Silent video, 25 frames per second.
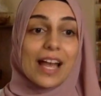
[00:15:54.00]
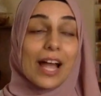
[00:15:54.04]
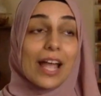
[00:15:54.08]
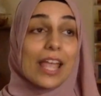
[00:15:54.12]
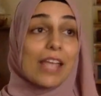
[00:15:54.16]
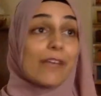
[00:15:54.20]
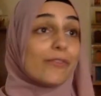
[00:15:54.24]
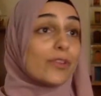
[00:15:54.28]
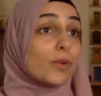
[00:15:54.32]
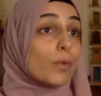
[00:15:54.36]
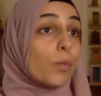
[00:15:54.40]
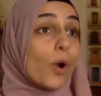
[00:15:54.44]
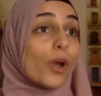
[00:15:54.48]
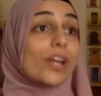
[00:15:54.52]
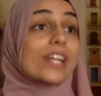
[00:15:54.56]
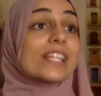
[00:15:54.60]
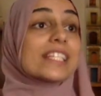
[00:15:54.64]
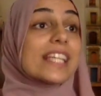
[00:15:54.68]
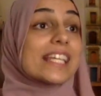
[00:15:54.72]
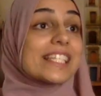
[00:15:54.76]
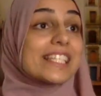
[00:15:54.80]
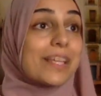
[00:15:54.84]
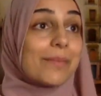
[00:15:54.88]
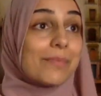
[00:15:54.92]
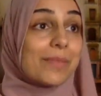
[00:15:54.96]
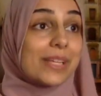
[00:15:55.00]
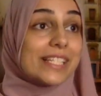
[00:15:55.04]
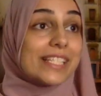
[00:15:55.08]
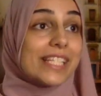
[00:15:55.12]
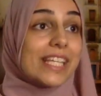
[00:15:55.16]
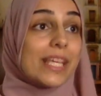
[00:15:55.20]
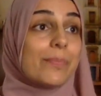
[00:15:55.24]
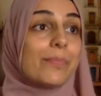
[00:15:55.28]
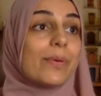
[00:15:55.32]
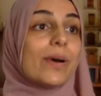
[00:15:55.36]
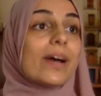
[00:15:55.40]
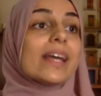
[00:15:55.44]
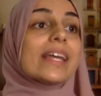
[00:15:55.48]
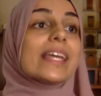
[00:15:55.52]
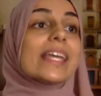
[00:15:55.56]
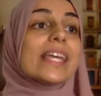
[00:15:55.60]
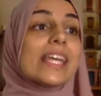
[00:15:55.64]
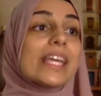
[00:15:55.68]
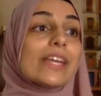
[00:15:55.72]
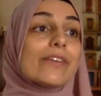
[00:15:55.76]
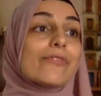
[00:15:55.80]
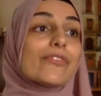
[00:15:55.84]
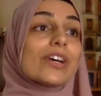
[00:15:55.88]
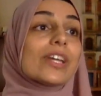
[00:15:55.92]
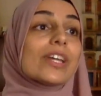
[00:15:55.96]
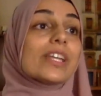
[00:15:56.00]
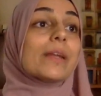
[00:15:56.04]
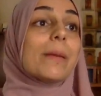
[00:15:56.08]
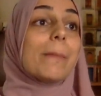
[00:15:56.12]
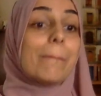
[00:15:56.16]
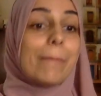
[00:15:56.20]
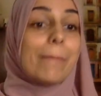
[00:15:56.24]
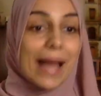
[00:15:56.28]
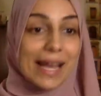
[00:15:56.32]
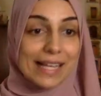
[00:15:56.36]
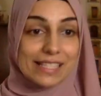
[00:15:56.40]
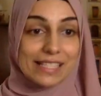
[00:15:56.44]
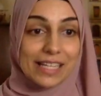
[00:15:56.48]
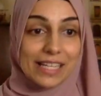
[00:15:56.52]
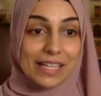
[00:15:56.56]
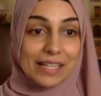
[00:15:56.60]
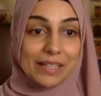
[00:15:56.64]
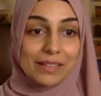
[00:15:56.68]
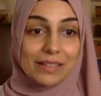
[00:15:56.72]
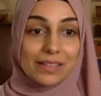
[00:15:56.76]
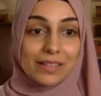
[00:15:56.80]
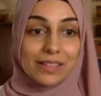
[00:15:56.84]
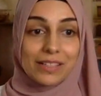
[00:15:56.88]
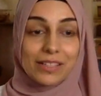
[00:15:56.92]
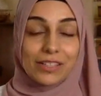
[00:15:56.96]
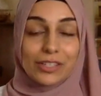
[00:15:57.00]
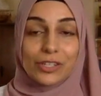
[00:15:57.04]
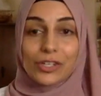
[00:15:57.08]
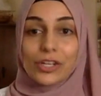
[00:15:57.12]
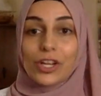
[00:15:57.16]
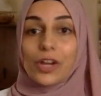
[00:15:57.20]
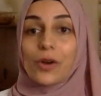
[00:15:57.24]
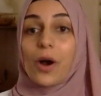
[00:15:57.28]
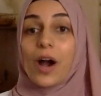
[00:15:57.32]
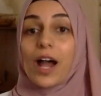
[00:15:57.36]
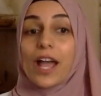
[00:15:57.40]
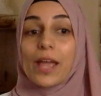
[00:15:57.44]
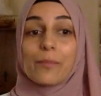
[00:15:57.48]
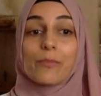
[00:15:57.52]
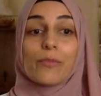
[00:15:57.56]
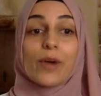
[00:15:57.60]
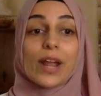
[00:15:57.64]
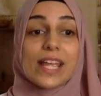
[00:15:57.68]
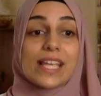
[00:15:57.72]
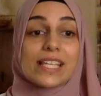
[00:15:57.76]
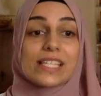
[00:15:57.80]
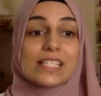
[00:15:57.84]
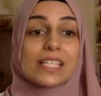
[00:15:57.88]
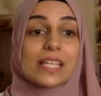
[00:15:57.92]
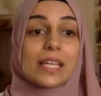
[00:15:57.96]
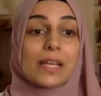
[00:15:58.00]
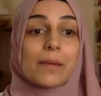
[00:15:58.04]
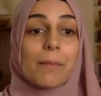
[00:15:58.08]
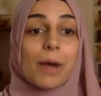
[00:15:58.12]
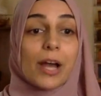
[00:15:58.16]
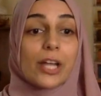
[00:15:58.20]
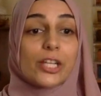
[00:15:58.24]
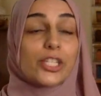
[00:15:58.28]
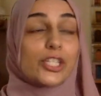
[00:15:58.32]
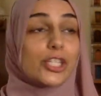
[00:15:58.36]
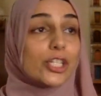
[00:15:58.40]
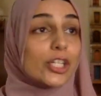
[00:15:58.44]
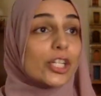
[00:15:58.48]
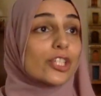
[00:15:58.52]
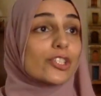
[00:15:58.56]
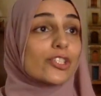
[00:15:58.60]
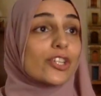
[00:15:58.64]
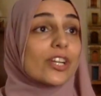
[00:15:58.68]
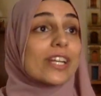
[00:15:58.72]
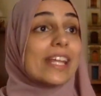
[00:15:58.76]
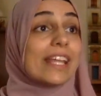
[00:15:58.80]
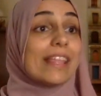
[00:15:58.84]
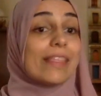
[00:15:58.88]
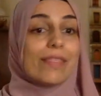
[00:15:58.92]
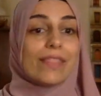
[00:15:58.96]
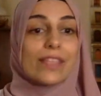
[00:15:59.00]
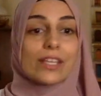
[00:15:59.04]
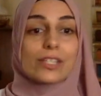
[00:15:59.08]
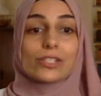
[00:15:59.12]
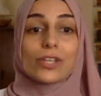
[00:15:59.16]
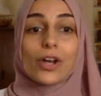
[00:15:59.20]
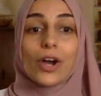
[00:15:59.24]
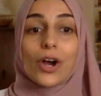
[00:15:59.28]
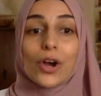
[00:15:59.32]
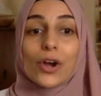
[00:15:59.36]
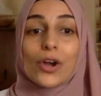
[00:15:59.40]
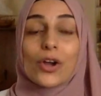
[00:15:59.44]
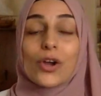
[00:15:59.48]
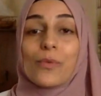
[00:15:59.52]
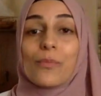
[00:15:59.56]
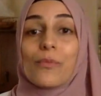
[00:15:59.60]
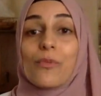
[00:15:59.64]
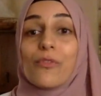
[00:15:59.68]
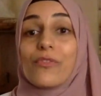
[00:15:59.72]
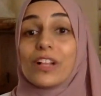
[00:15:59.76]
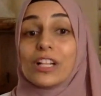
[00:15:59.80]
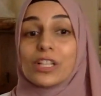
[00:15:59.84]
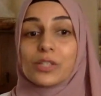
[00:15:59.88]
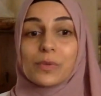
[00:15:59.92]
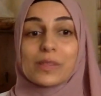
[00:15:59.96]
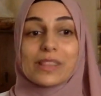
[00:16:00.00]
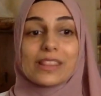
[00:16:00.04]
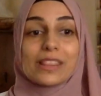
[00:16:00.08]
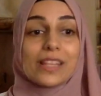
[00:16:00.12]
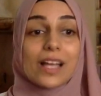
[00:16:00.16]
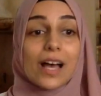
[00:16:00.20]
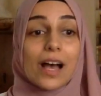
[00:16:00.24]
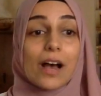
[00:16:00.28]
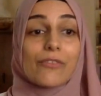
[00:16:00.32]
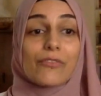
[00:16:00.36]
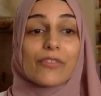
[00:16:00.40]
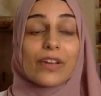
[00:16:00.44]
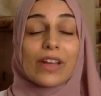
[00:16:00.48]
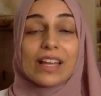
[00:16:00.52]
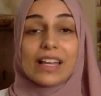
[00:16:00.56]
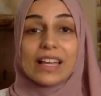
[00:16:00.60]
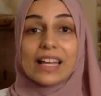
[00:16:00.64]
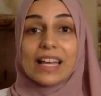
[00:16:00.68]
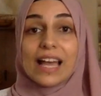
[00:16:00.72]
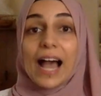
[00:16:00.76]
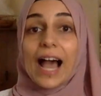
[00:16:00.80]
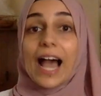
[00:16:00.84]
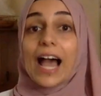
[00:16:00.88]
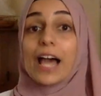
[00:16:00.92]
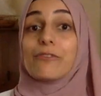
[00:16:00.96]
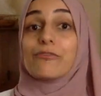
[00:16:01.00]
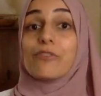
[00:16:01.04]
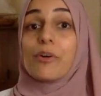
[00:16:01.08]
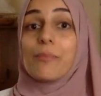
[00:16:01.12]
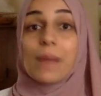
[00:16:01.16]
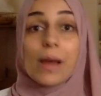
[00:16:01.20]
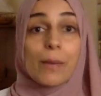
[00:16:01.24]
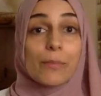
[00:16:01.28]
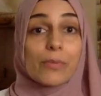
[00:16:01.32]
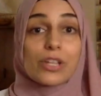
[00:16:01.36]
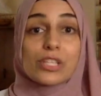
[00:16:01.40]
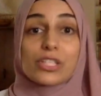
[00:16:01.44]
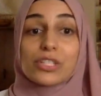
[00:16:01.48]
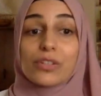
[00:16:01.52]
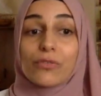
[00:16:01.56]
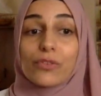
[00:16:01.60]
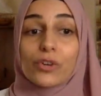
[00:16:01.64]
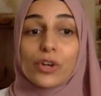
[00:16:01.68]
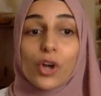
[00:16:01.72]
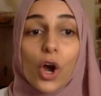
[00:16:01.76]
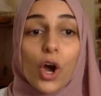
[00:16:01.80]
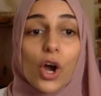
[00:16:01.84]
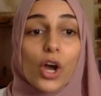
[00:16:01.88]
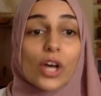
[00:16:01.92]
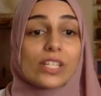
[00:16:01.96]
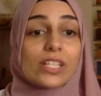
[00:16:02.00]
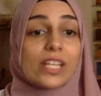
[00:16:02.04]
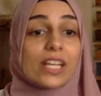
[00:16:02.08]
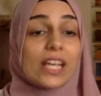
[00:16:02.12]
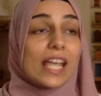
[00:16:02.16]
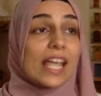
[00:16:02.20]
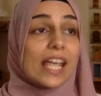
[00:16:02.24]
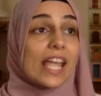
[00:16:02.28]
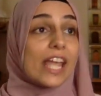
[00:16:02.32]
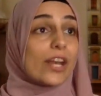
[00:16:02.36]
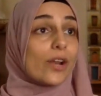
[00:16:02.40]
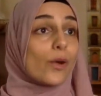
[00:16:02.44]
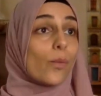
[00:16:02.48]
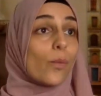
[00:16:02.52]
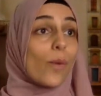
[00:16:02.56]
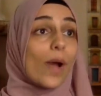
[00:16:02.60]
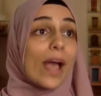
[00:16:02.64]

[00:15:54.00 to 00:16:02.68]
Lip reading: If you want to say something deeper, even better. You know, I am raising my children in this home filled with love and remembrance of God in a